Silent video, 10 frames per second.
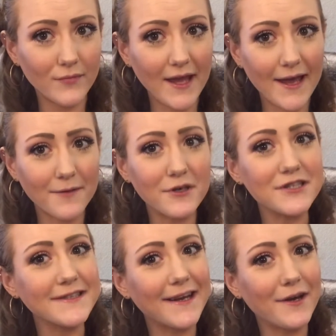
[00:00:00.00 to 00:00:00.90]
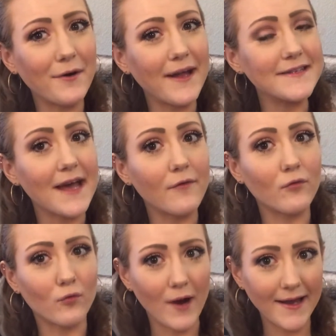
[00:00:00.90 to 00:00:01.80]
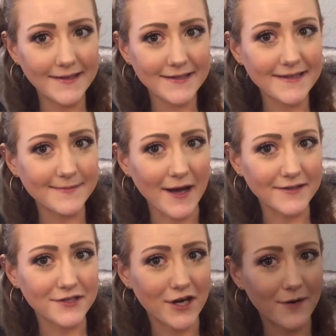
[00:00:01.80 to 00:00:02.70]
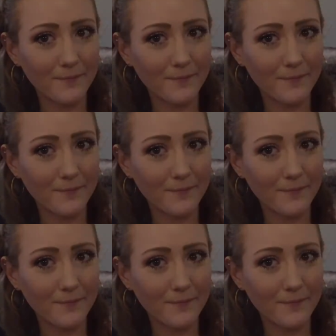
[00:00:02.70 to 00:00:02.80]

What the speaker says: And we're just going to go ahead and dive right into this BOXYCHARM.